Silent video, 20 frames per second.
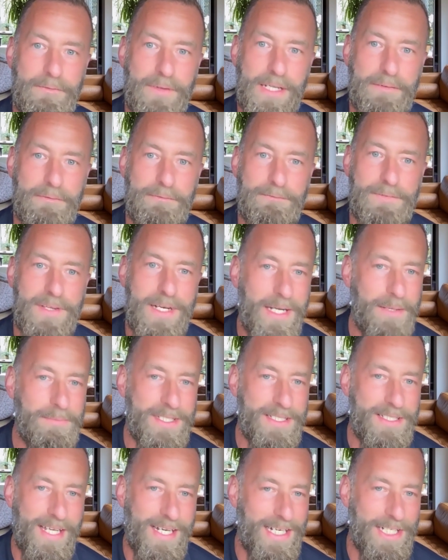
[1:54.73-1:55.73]
like, FinOps
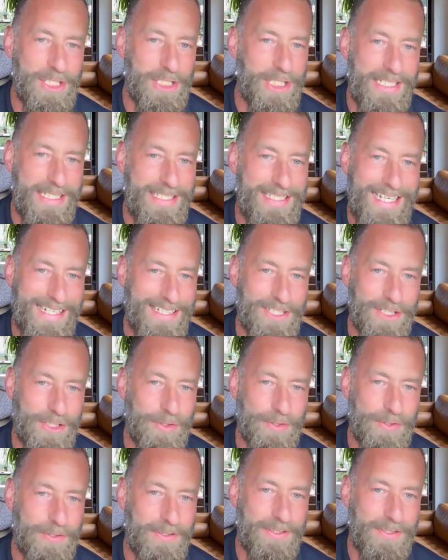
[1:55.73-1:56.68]
is not actually a technical